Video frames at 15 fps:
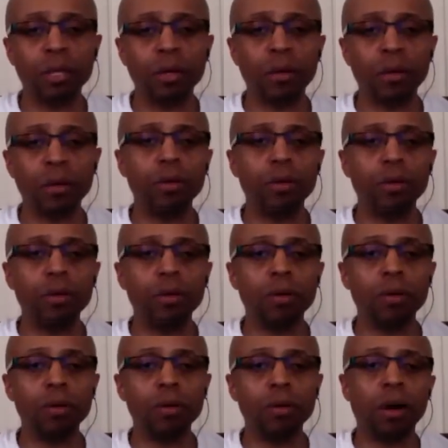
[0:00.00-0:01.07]
So,
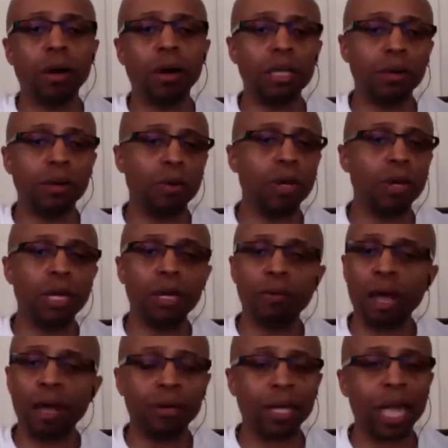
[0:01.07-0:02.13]
I think Ro hit it